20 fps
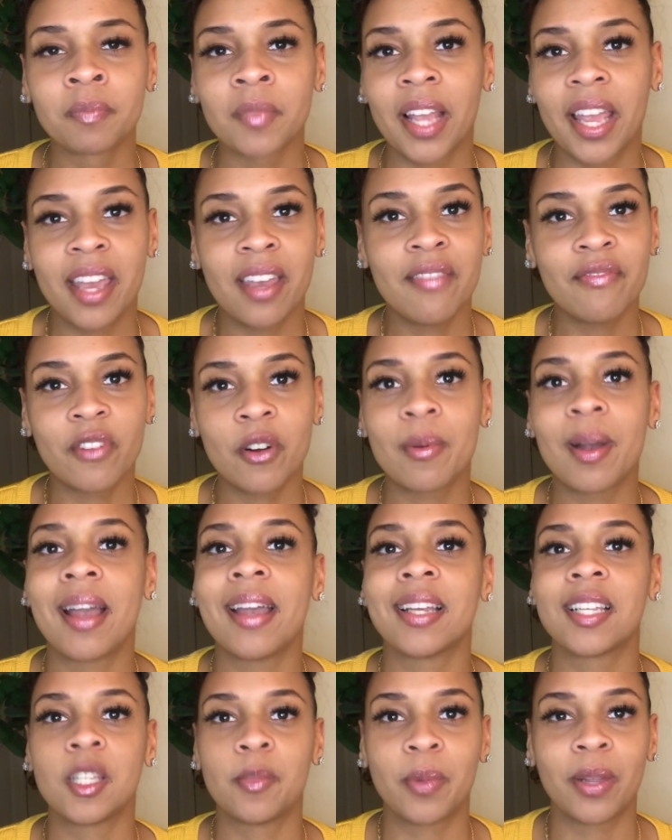And for my
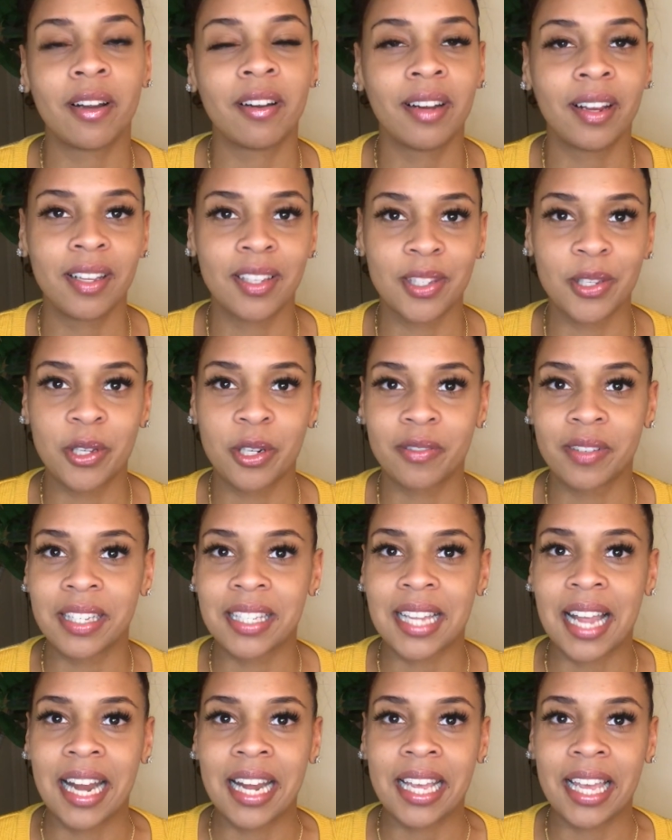experienced notary
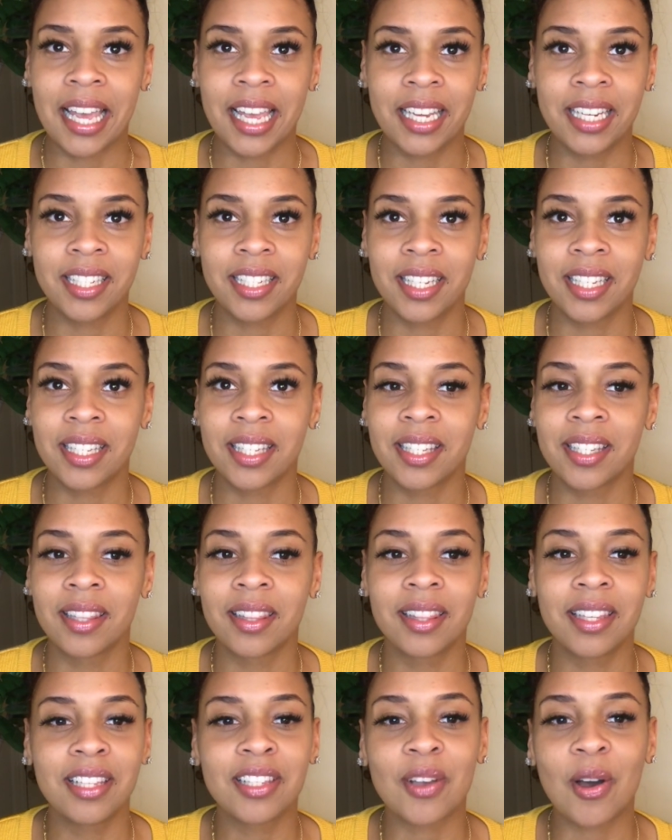signing agents,
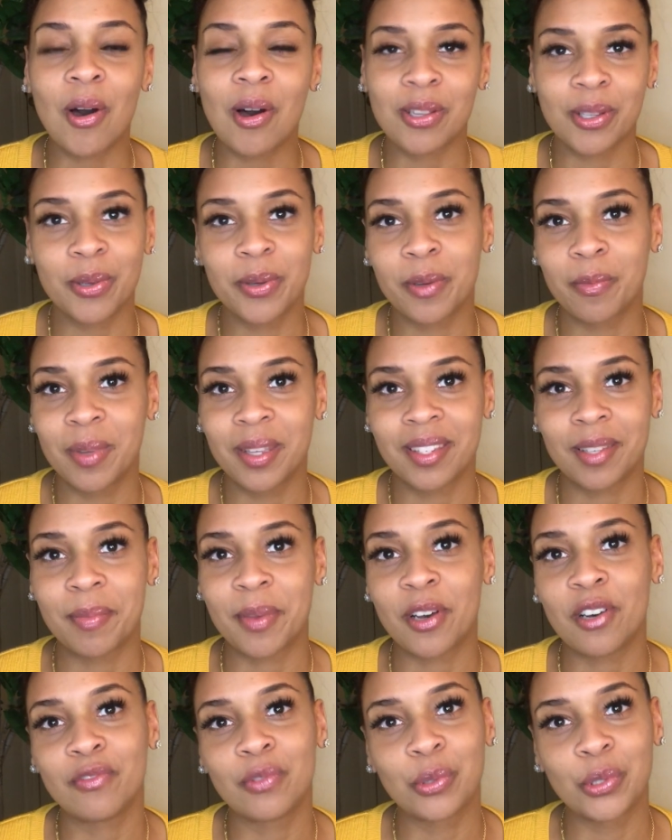these also could be some
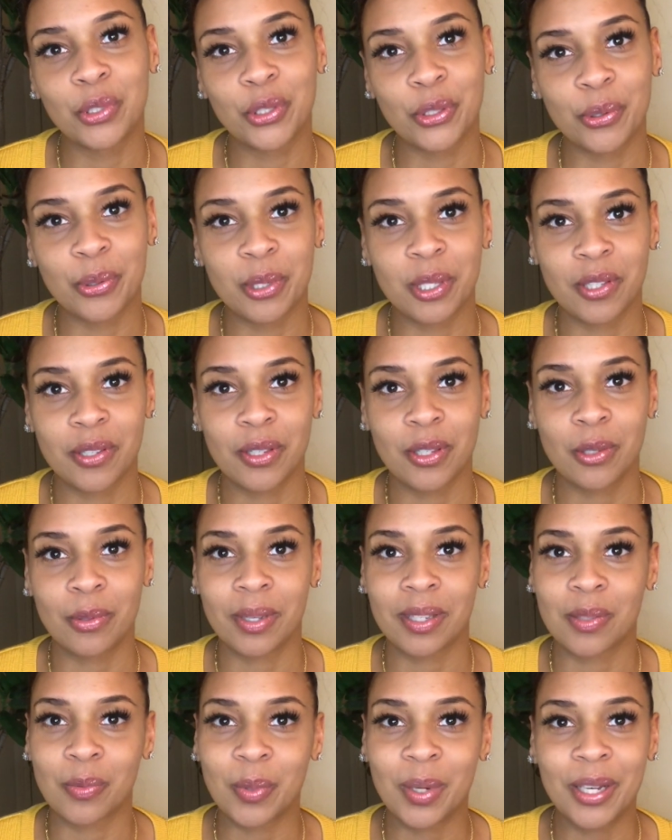helpful jewels to you
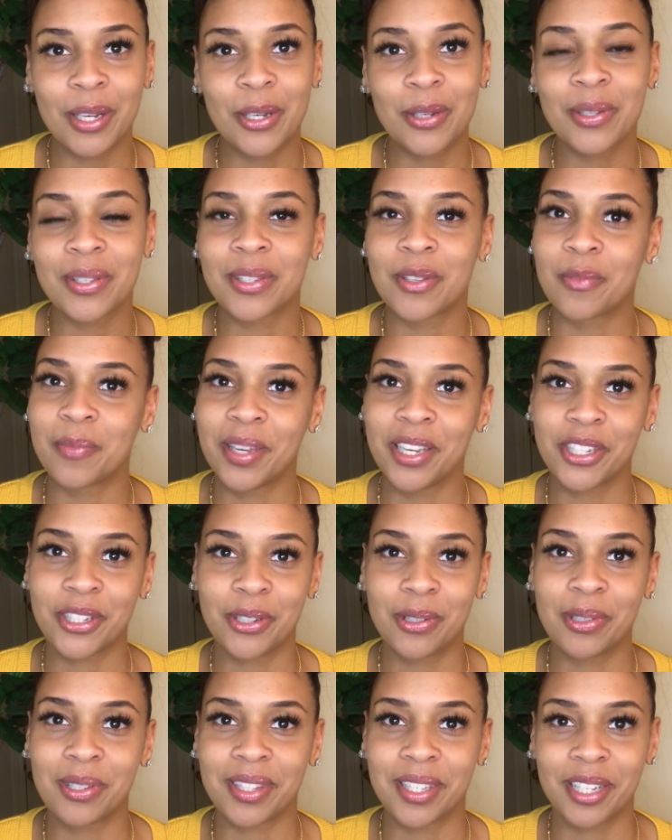as well. So make sure
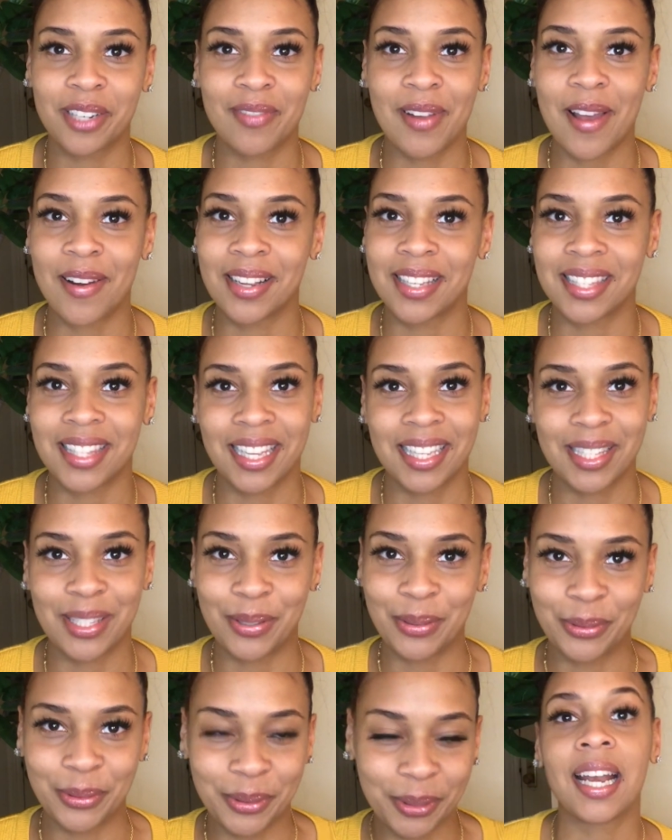you stick around and stay tuned.